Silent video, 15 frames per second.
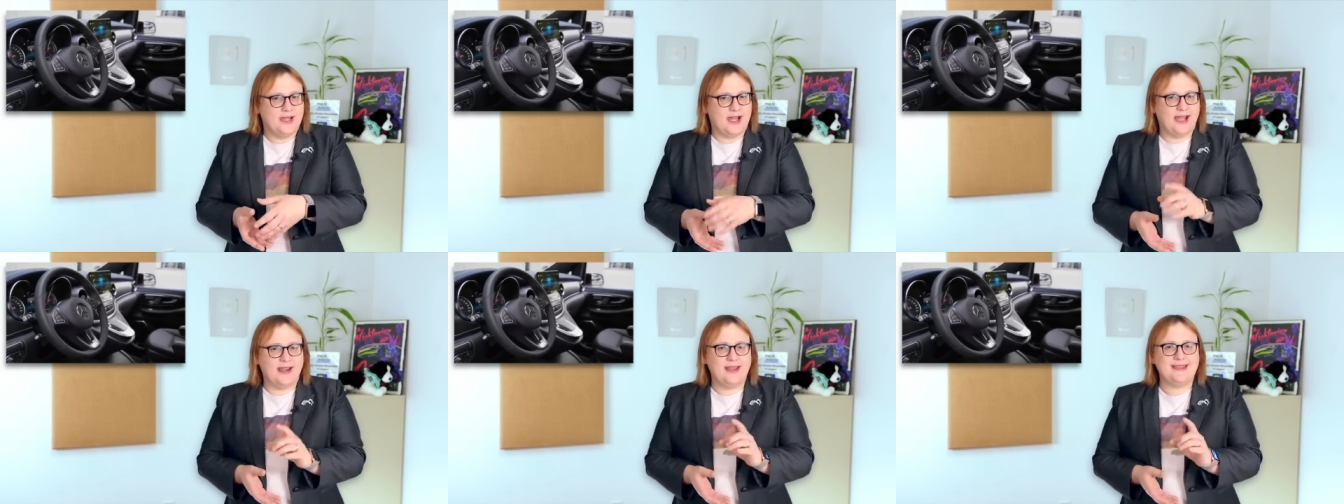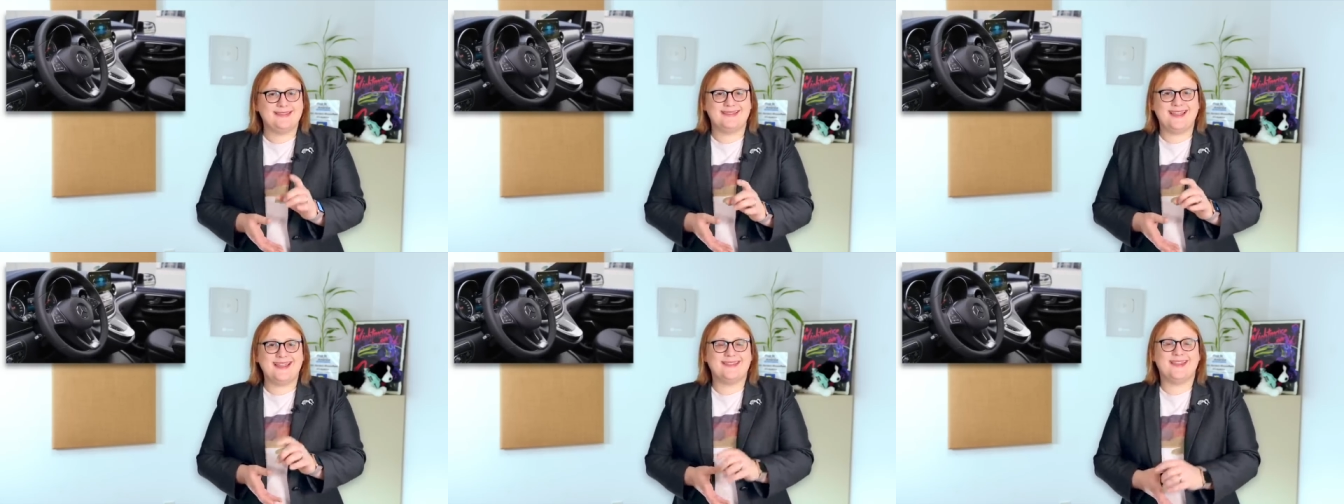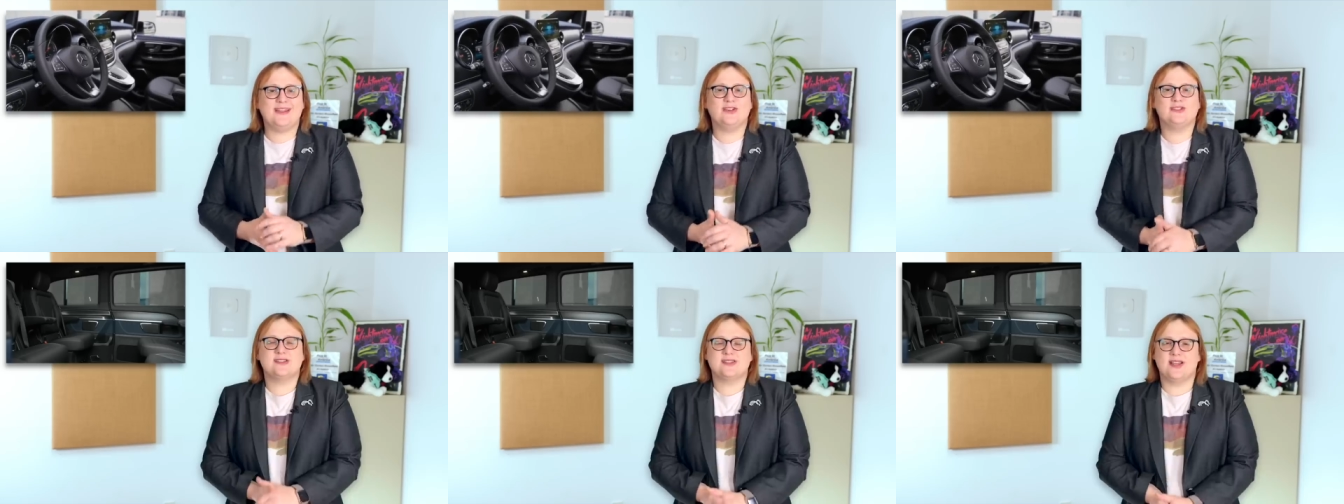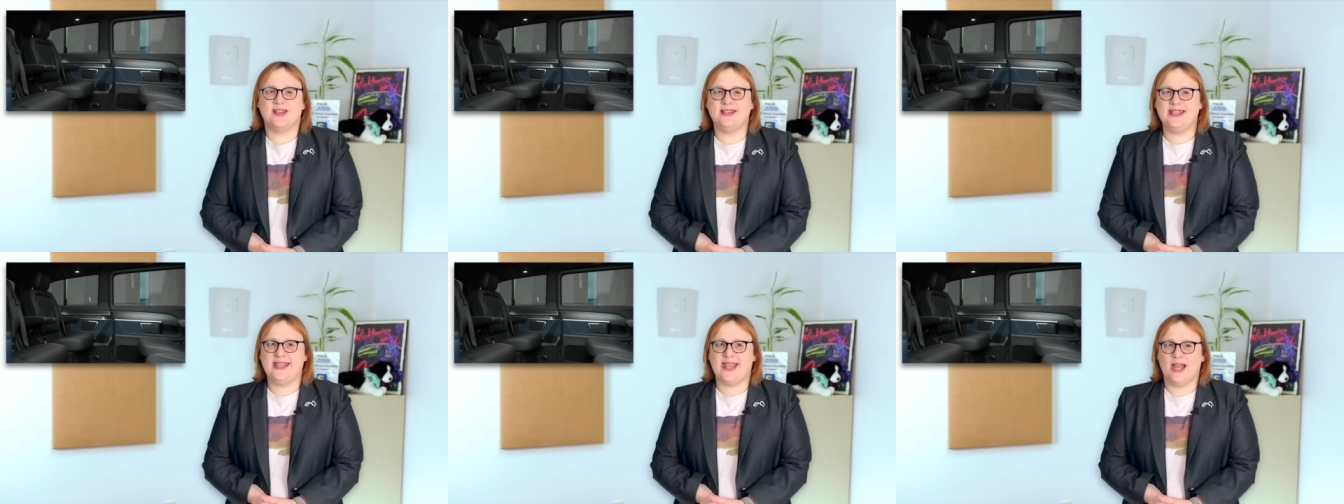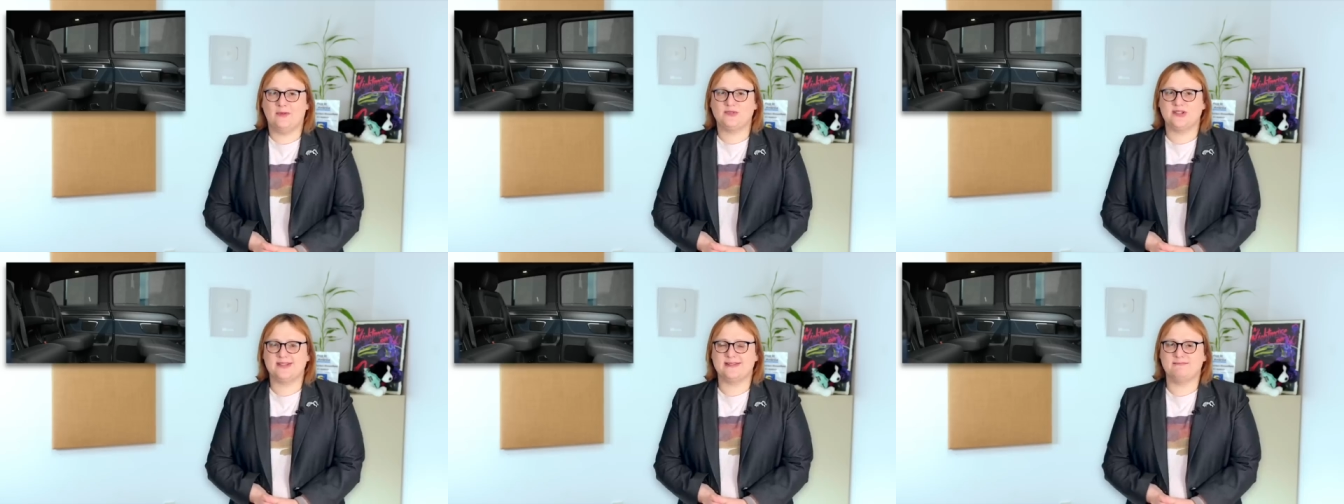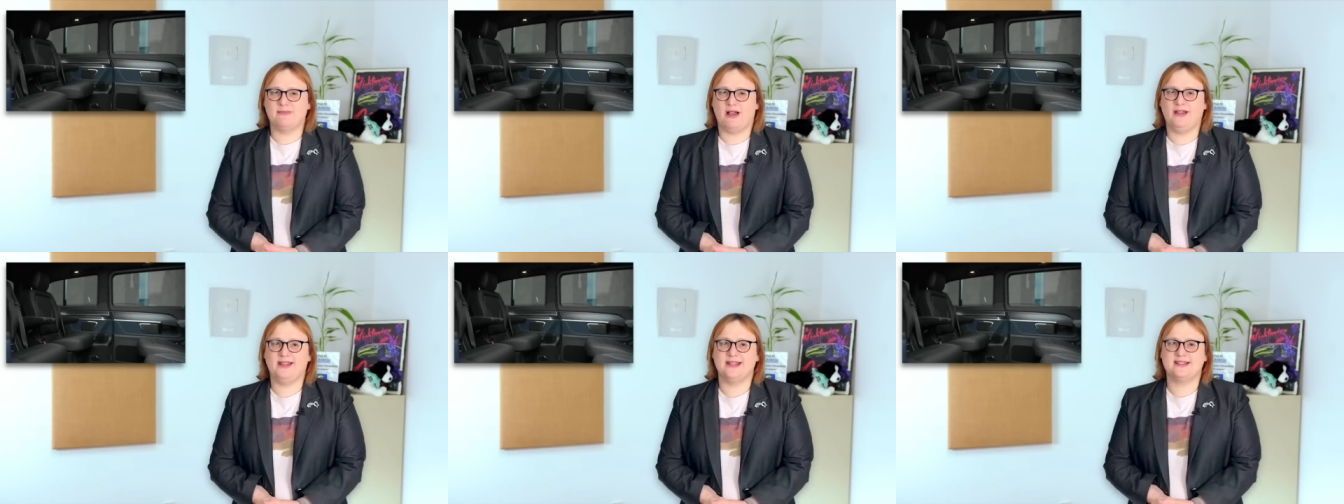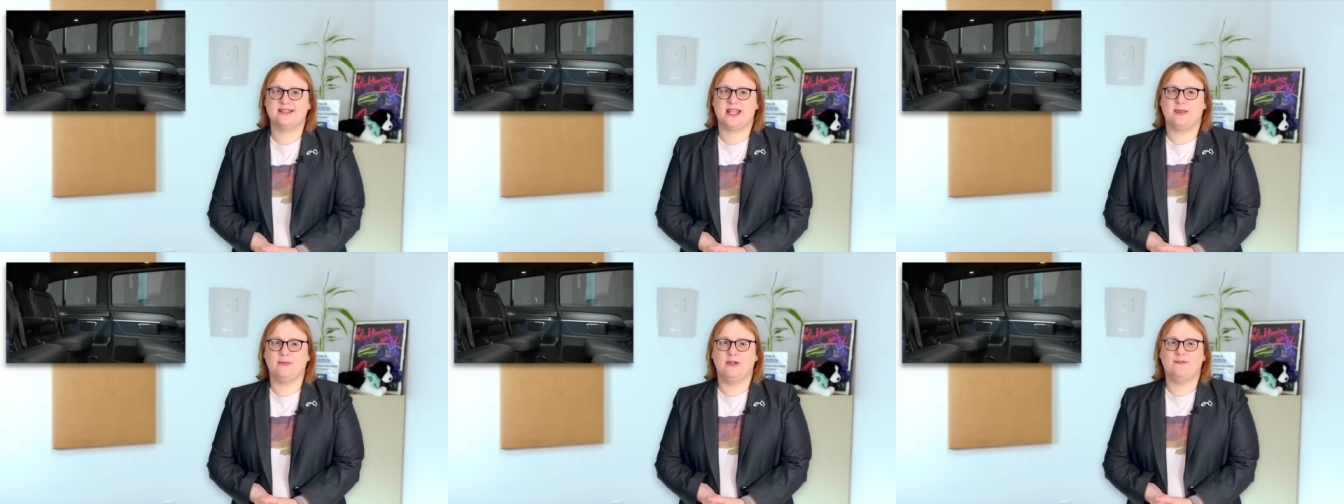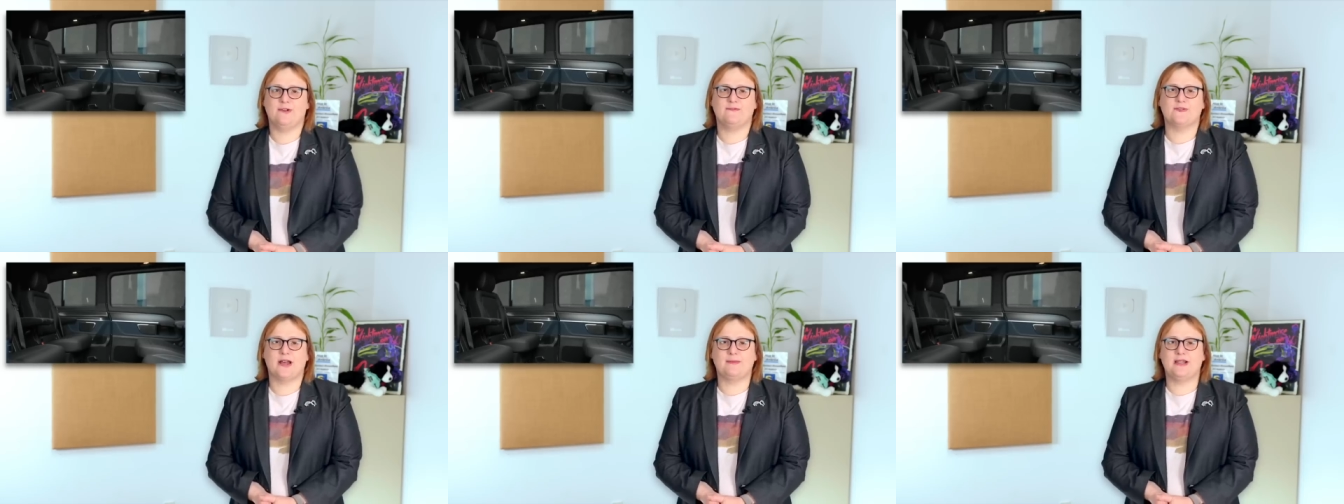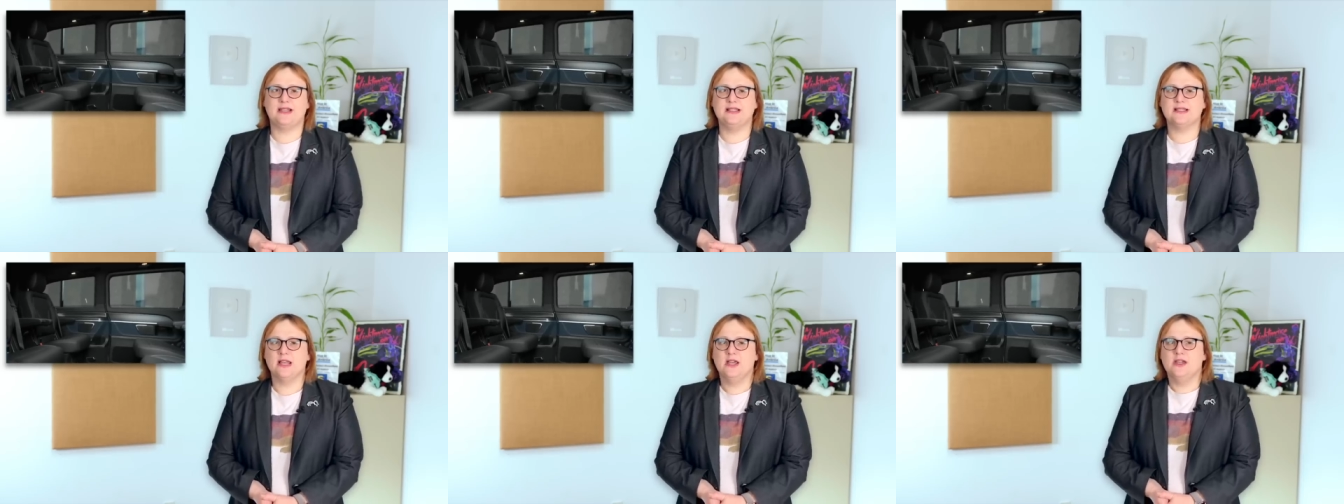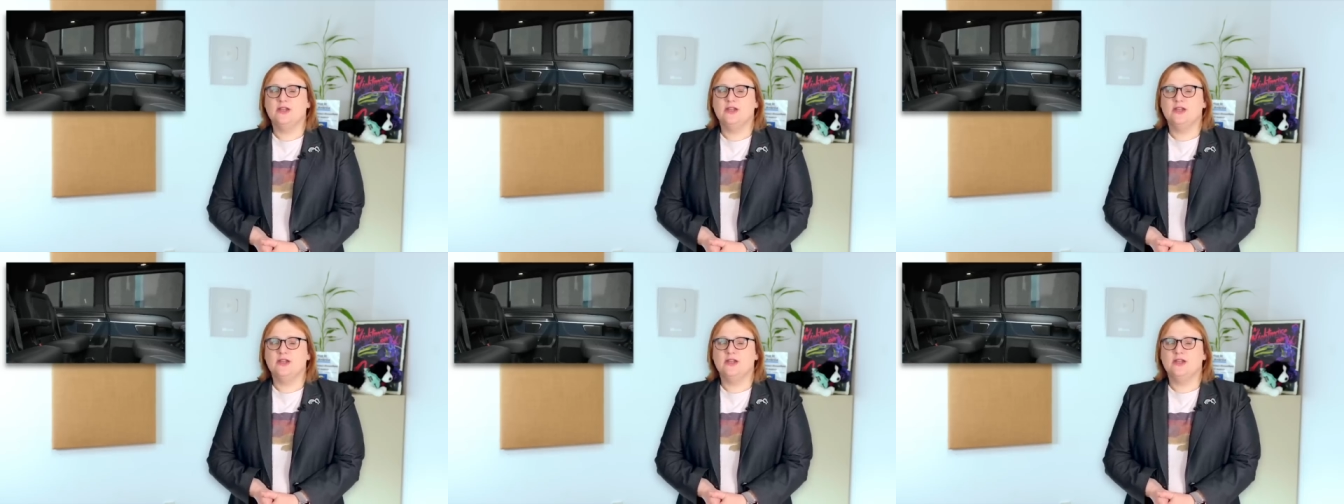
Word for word: And I think they could certainly capture some market segment for families